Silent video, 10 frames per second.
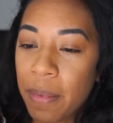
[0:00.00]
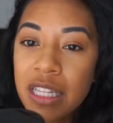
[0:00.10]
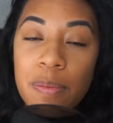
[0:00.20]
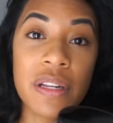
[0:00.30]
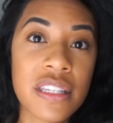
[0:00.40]

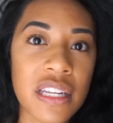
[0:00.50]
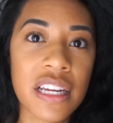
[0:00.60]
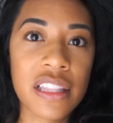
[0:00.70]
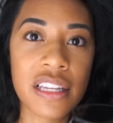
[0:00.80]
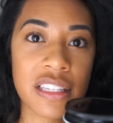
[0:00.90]
It's been
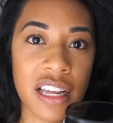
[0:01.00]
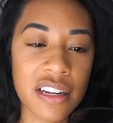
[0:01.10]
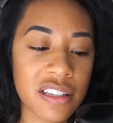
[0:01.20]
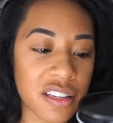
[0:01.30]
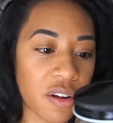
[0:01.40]
sitting in the
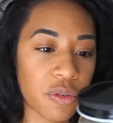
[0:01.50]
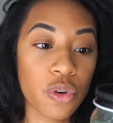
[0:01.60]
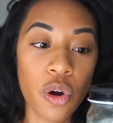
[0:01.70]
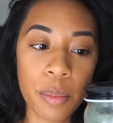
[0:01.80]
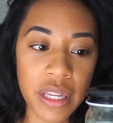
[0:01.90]
sun, so
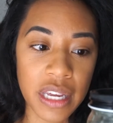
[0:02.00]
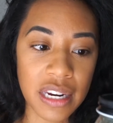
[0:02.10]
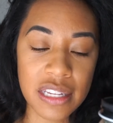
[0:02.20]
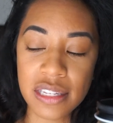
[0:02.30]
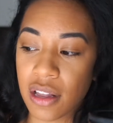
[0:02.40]
normally
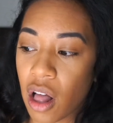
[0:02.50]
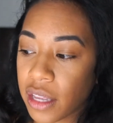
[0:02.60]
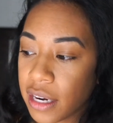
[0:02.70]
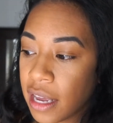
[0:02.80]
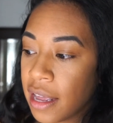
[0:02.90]
it is
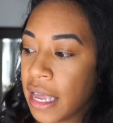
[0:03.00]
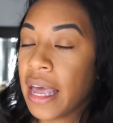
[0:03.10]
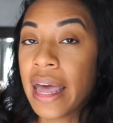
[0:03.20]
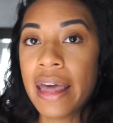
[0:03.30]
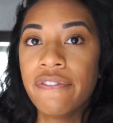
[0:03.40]
solid.
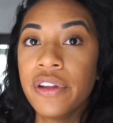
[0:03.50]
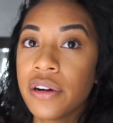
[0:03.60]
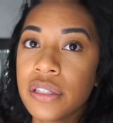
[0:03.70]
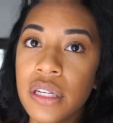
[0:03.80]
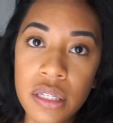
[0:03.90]
If
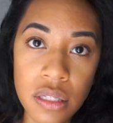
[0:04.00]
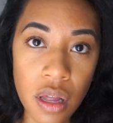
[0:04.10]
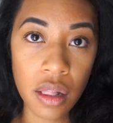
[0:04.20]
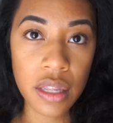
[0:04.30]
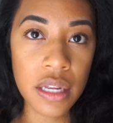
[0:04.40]
yours is
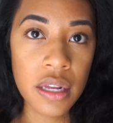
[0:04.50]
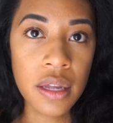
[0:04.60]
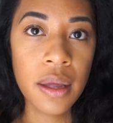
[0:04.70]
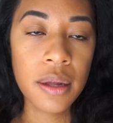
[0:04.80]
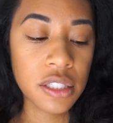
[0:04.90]
solid,
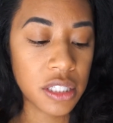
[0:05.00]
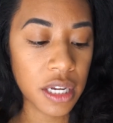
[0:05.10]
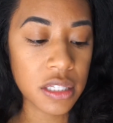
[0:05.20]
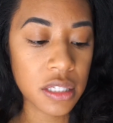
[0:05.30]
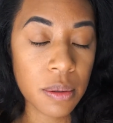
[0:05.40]

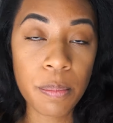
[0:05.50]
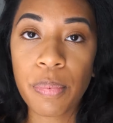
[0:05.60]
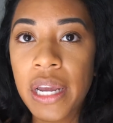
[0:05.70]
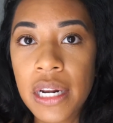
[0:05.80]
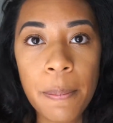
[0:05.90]
just
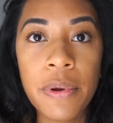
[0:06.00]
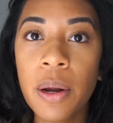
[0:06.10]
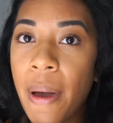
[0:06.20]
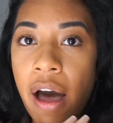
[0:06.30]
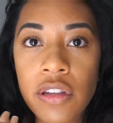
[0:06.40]
break it up in
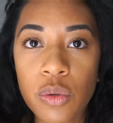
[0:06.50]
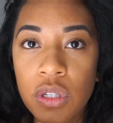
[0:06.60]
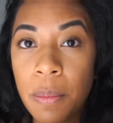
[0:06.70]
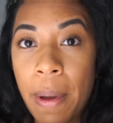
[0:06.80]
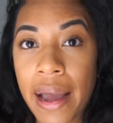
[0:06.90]
your mouth,
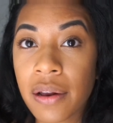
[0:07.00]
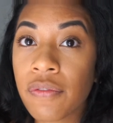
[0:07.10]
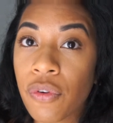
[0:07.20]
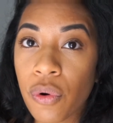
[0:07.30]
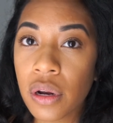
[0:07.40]
swish it back and
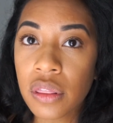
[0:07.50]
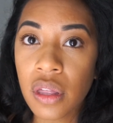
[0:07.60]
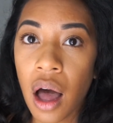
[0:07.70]
forth.